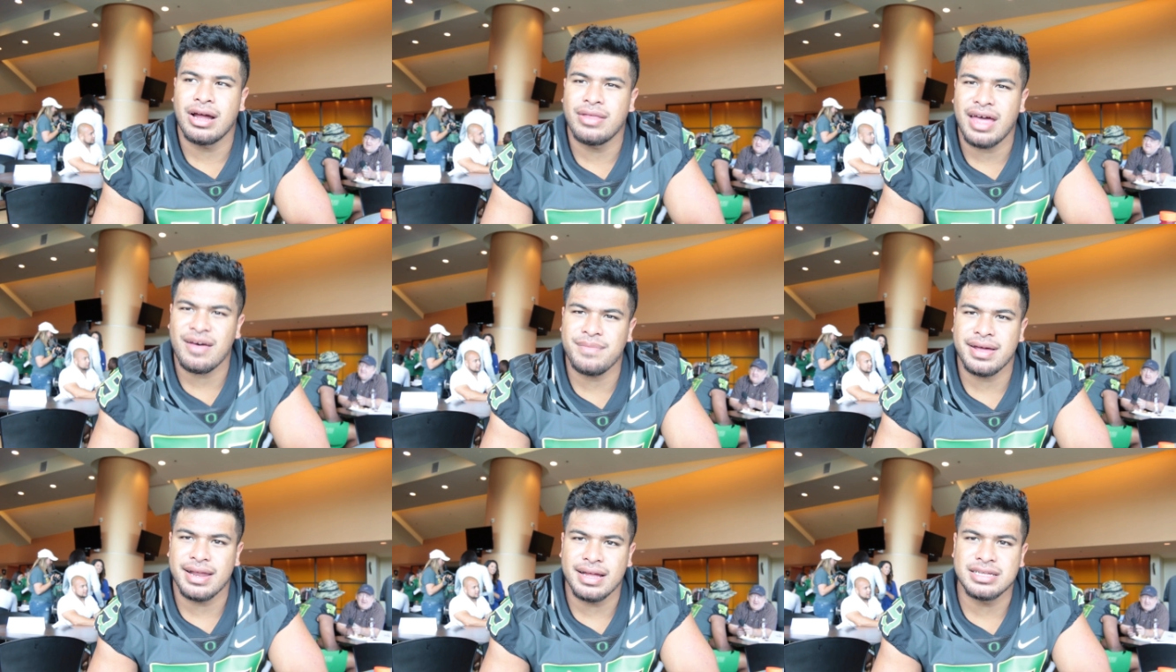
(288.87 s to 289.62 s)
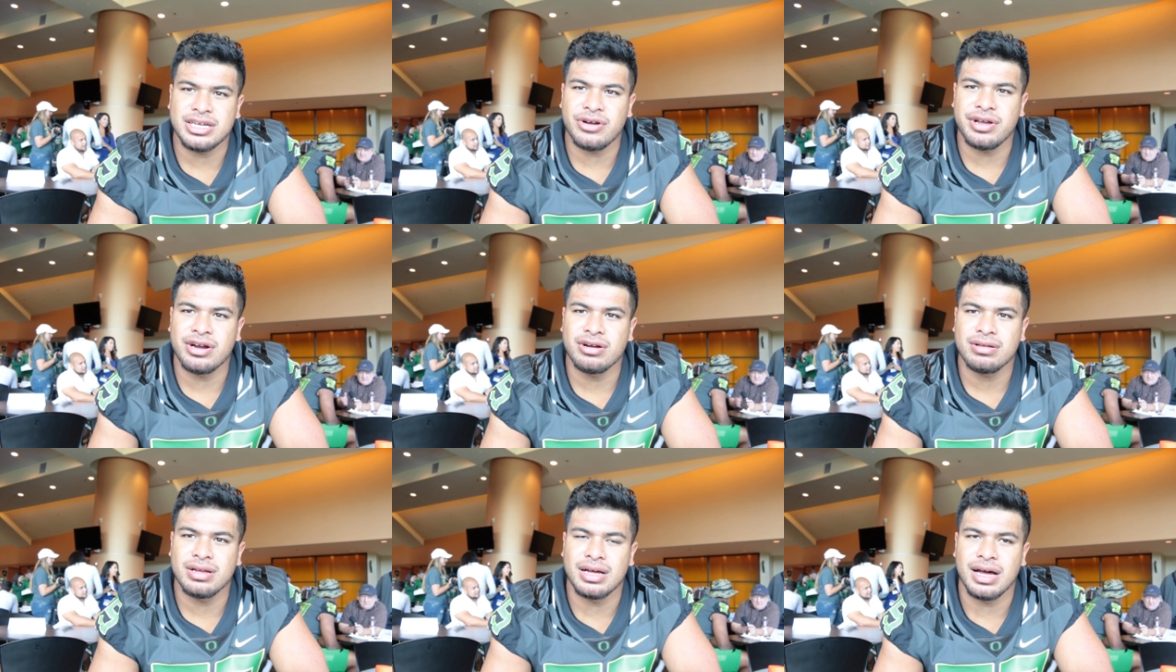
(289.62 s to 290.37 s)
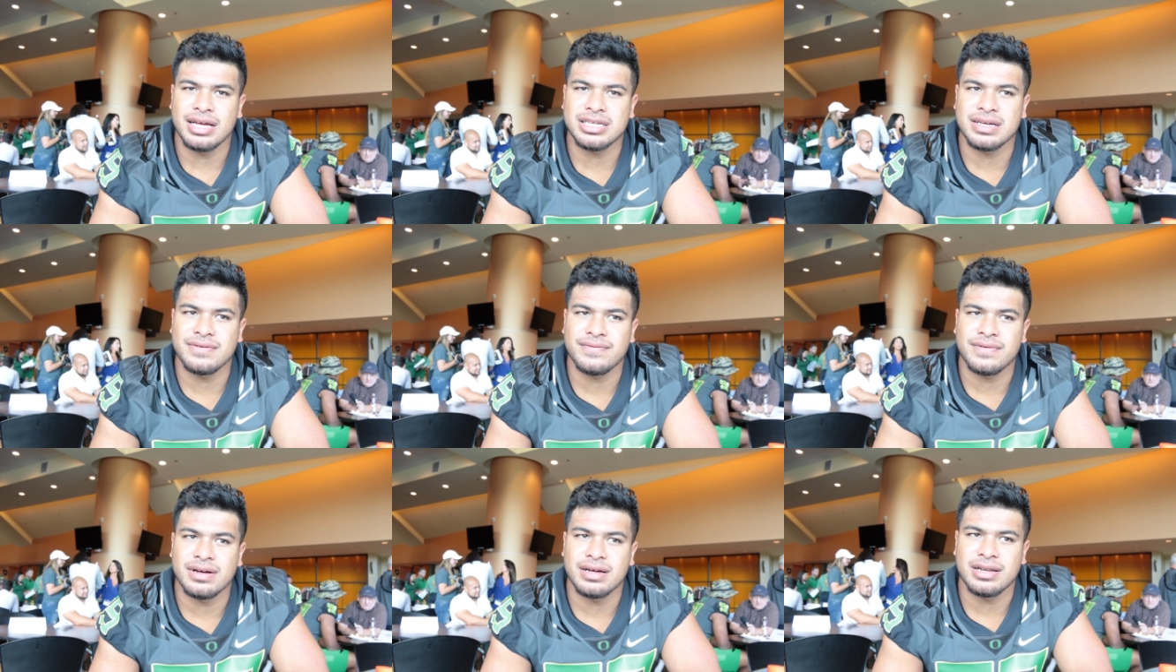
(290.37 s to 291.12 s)
now they have me in the interior, uh, a
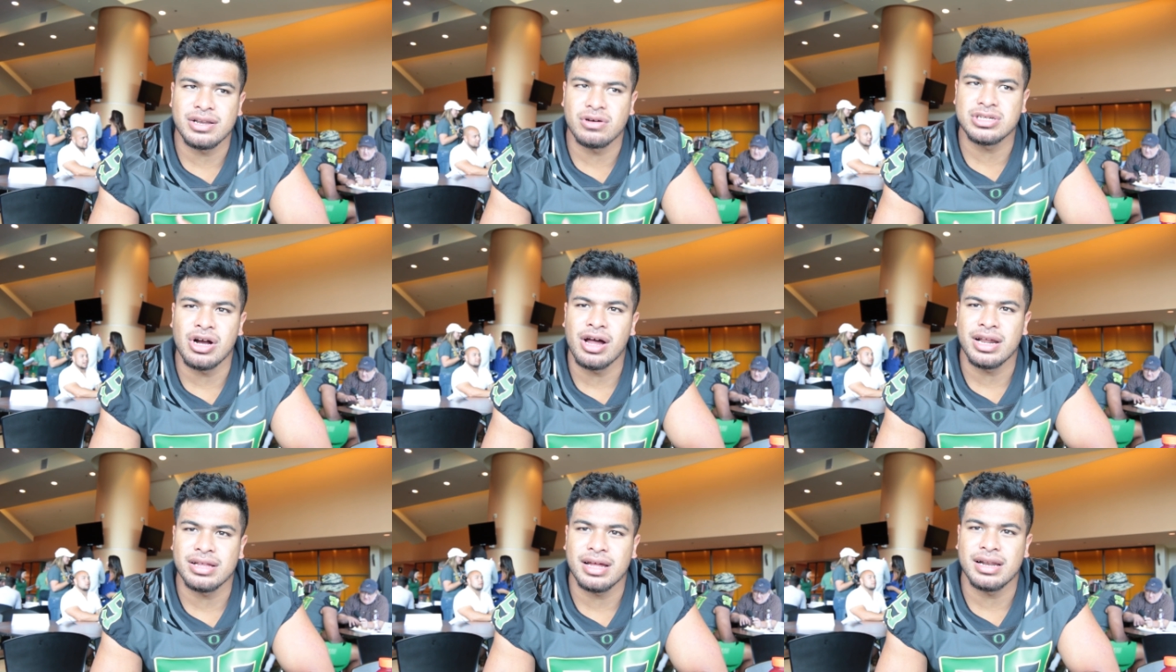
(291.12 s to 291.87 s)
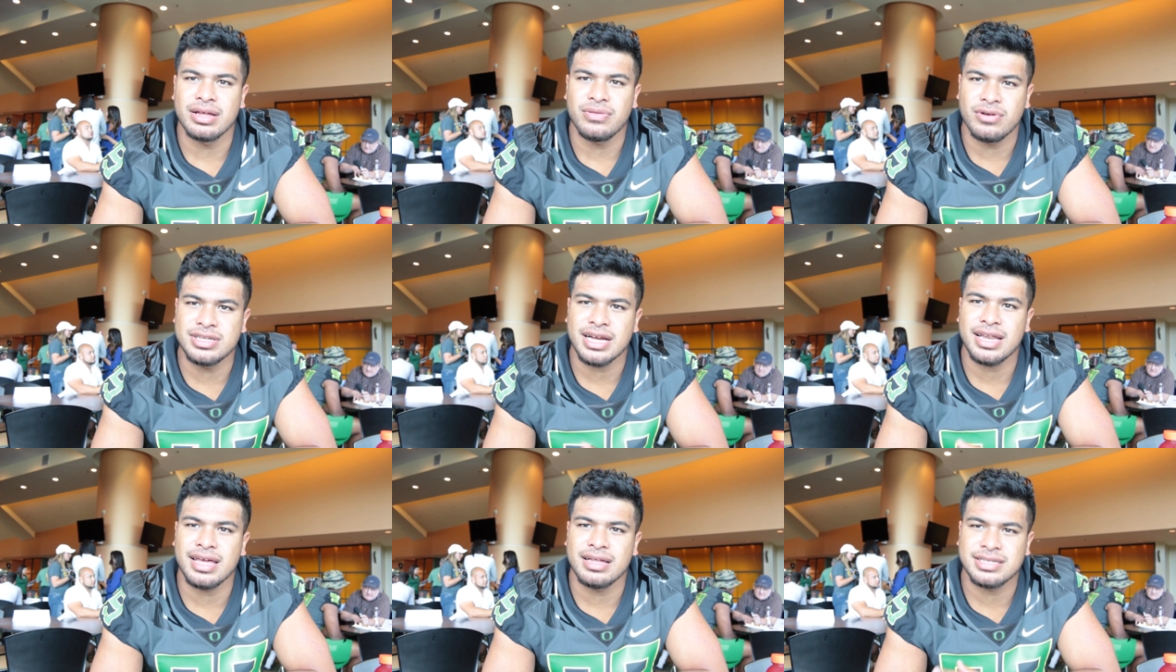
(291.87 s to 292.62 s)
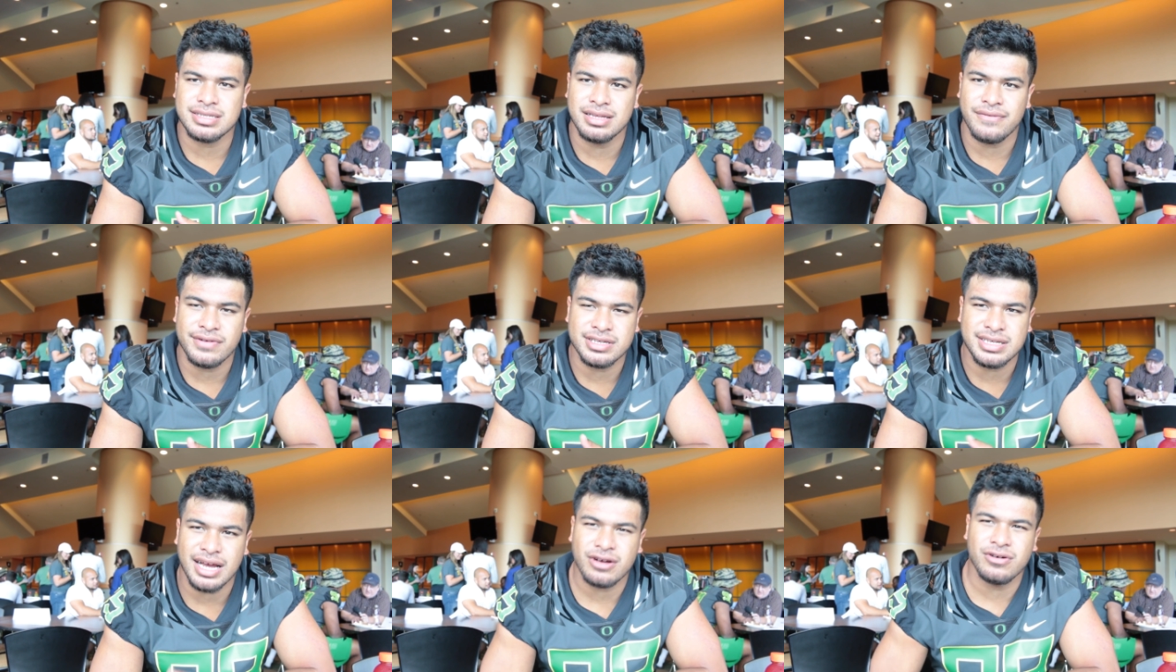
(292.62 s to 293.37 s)
if, uh, nose guard and, and a three technique
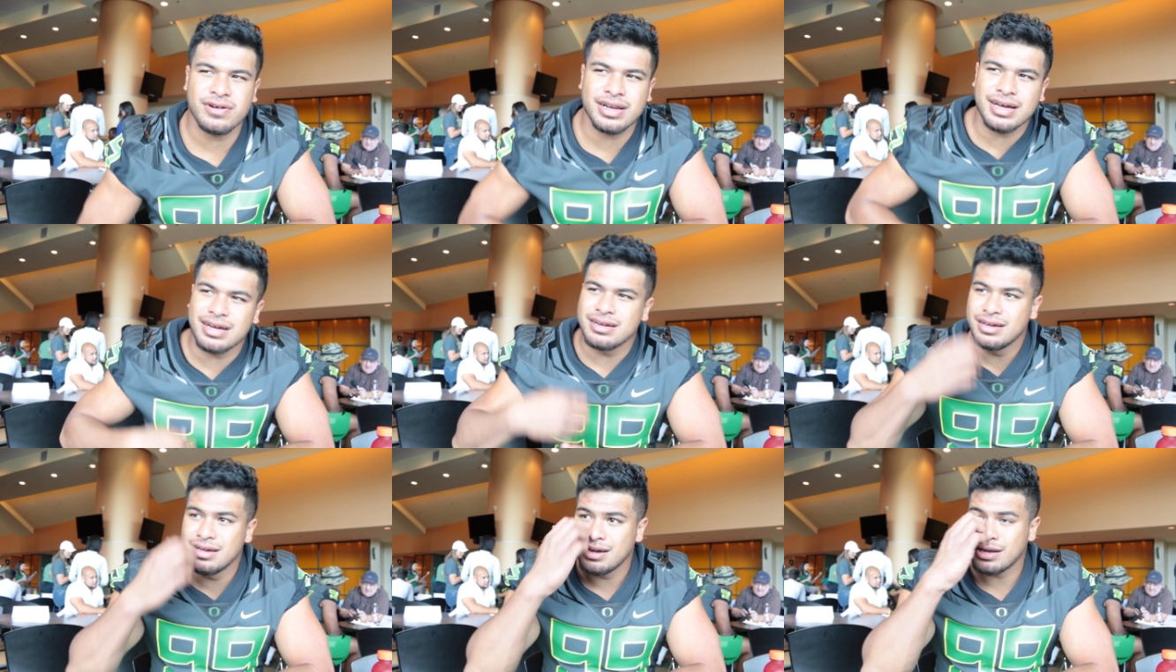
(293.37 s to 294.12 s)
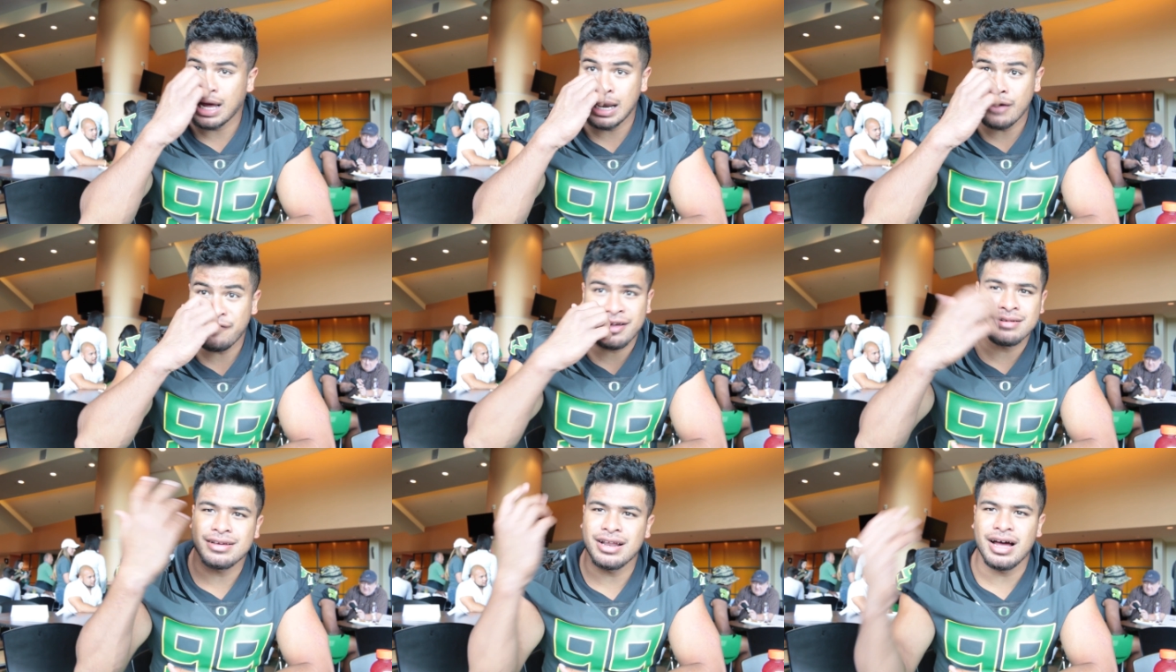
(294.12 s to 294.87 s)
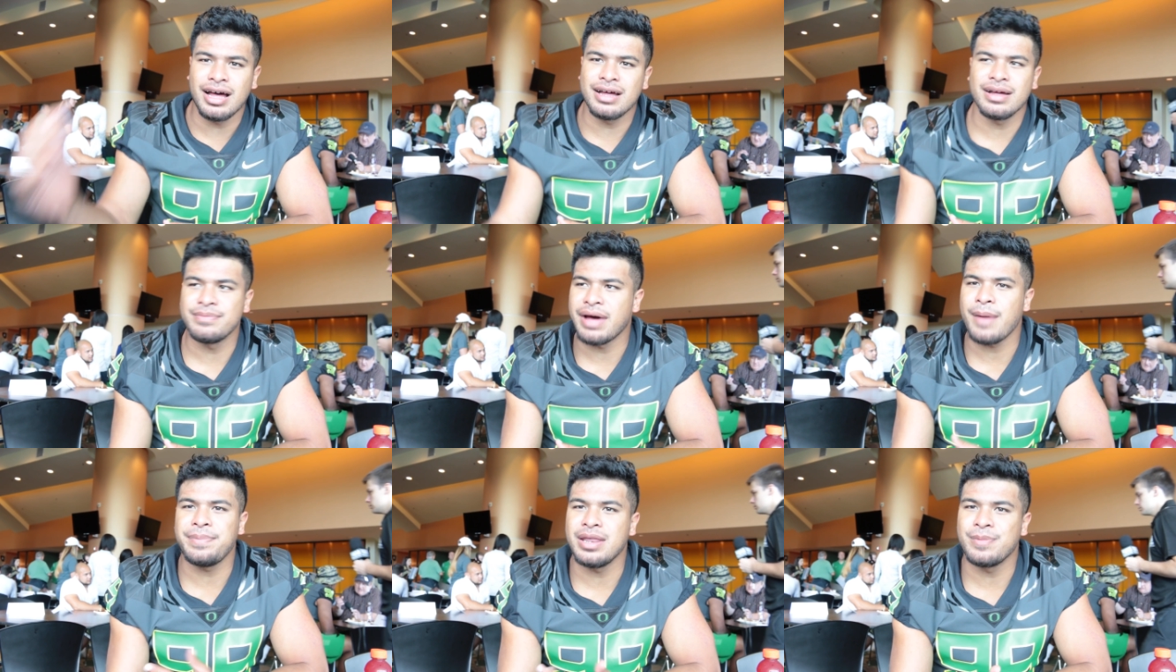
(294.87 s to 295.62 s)
defensive tackle, and, uh, and I love it. You know, I, am
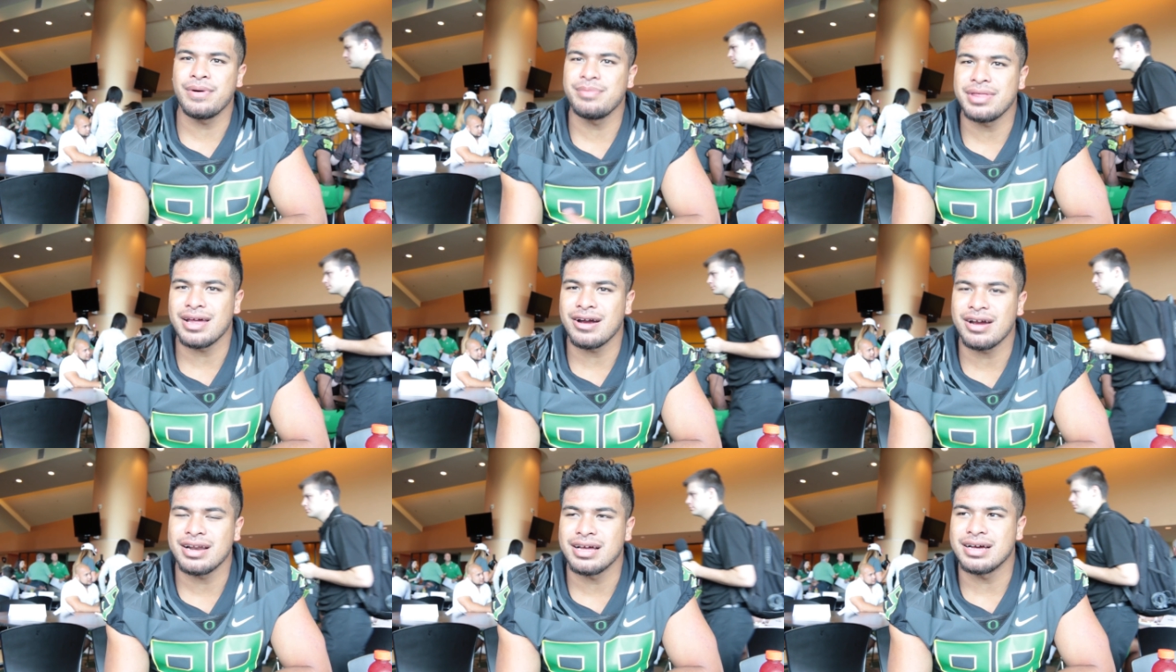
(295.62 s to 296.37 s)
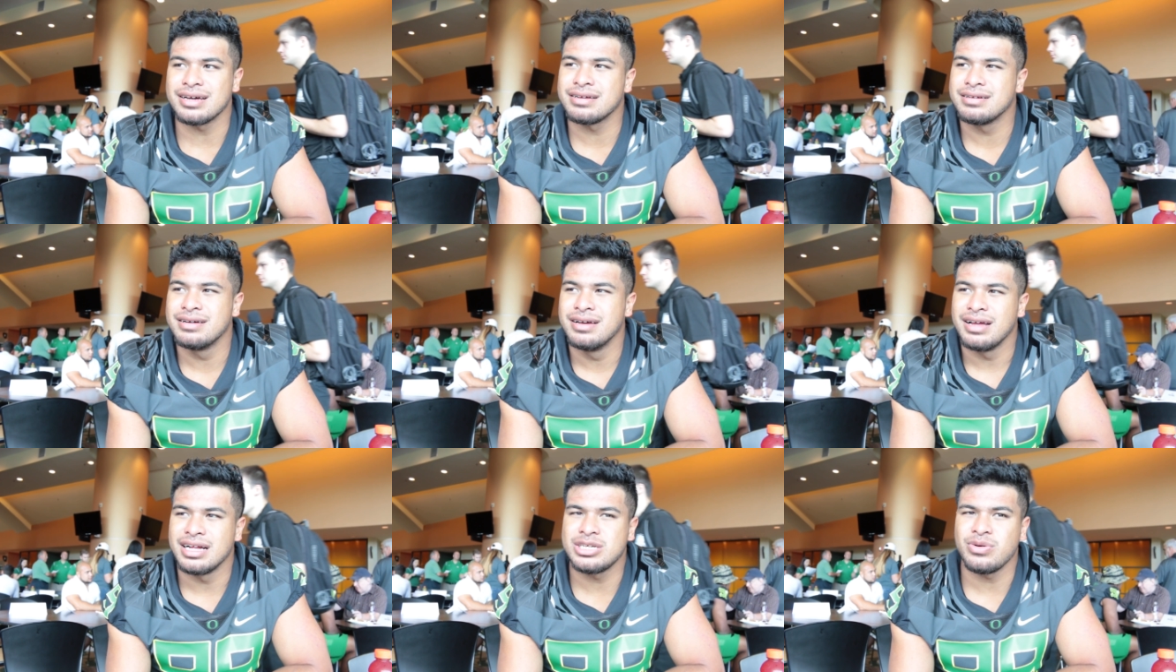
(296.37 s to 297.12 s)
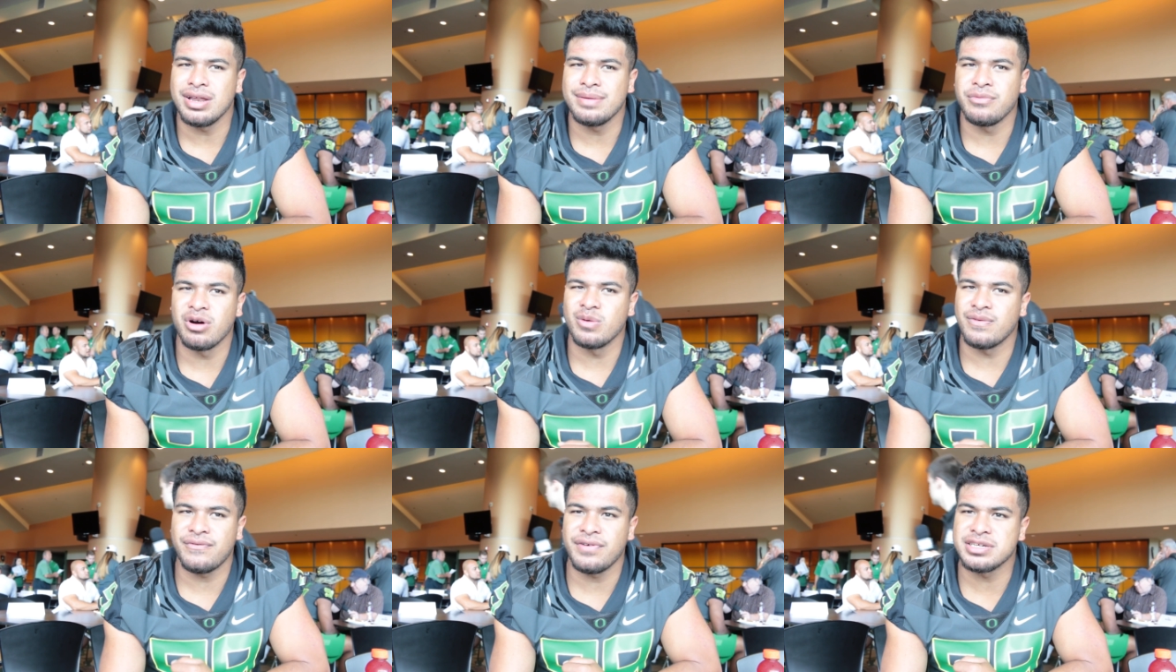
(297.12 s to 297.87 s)
happy they put me there, and uh, it's really
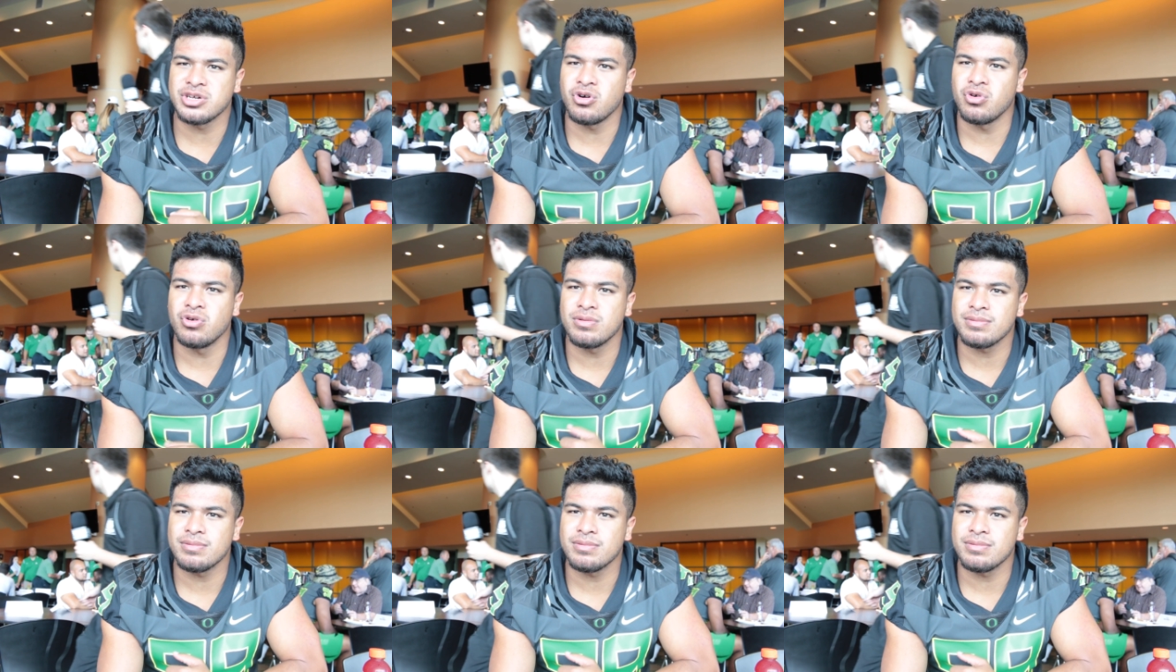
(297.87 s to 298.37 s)
more of a physical.